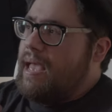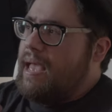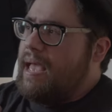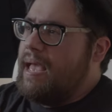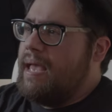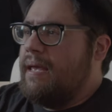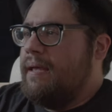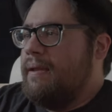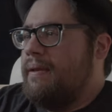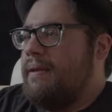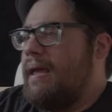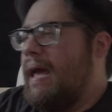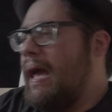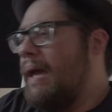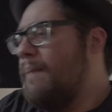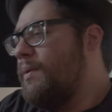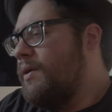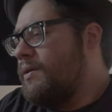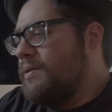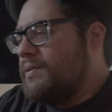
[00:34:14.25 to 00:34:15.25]
And
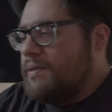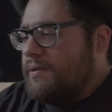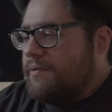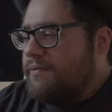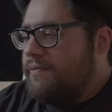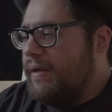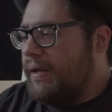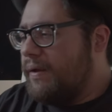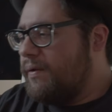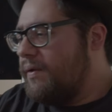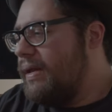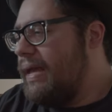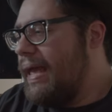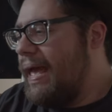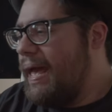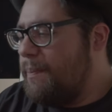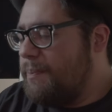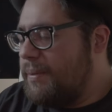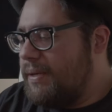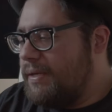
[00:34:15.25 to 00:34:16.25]
I'm also very
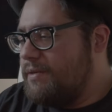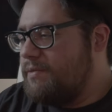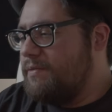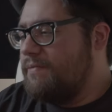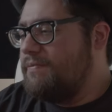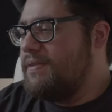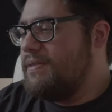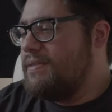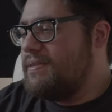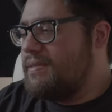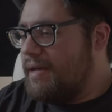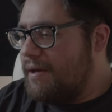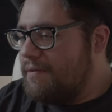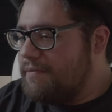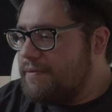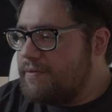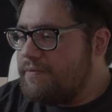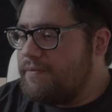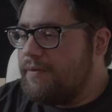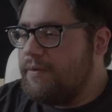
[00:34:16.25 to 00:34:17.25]
happy to have
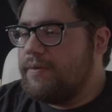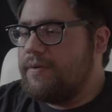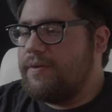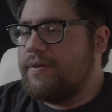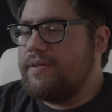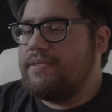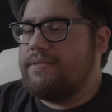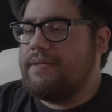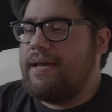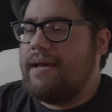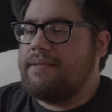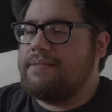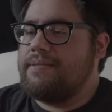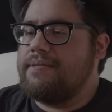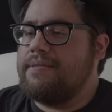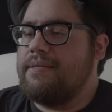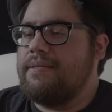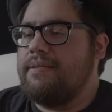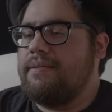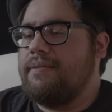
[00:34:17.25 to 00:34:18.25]
discovered Vulgar
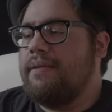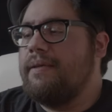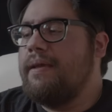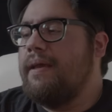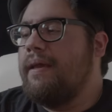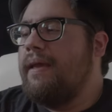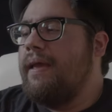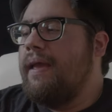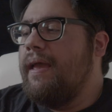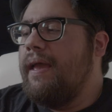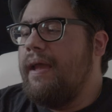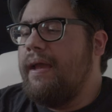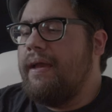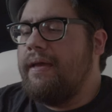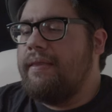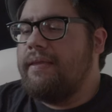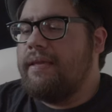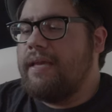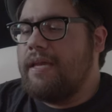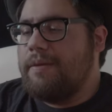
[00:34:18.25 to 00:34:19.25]
Assassin
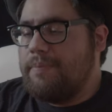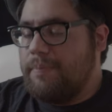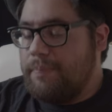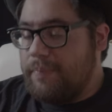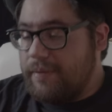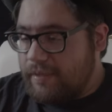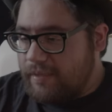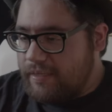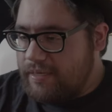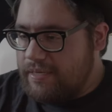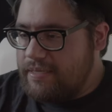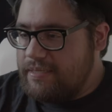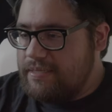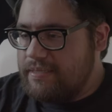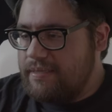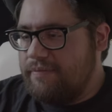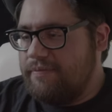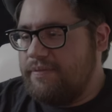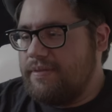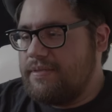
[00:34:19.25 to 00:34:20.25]
and the
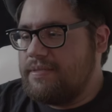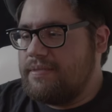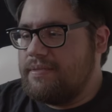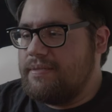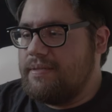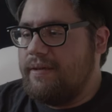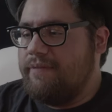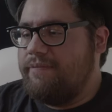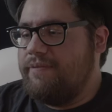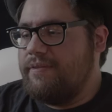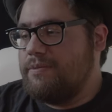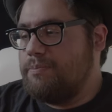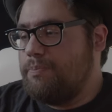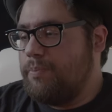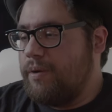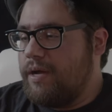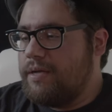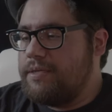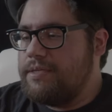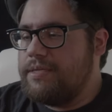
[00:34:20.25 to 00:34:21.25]
capabilities of this of this
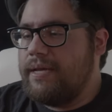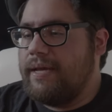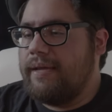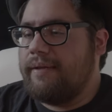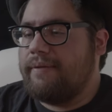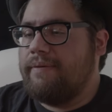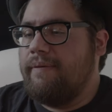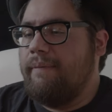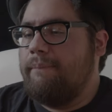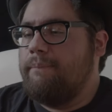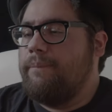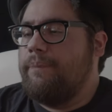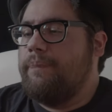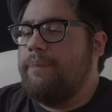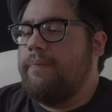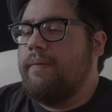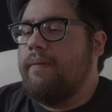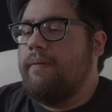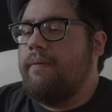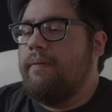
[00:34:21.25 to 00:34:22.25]
project
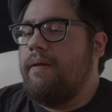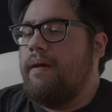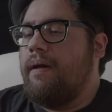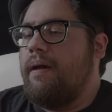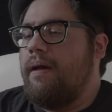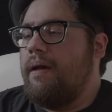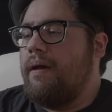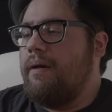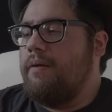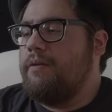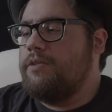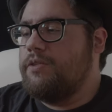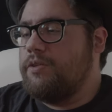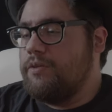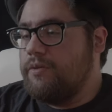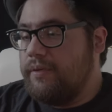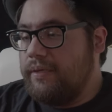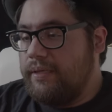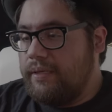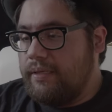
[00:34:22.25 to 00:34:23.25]
uh,
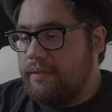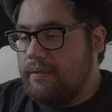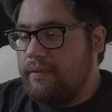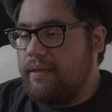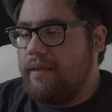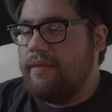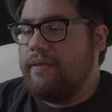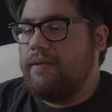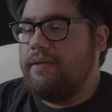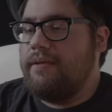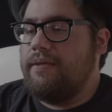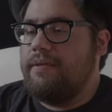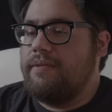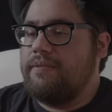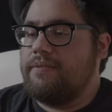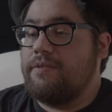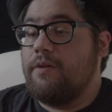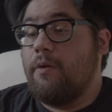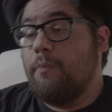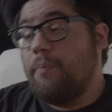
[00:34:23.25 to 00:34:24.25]
during the
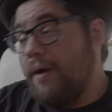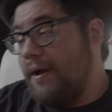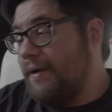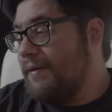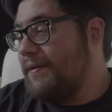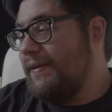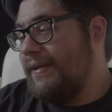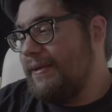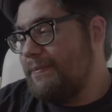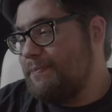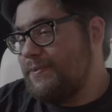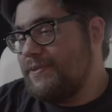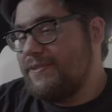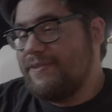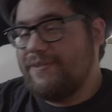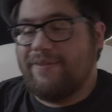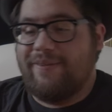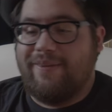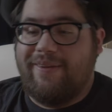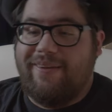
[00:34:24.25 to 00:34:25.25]
snow
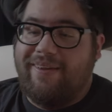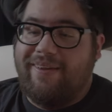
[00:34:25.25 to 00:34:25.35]
apocalypse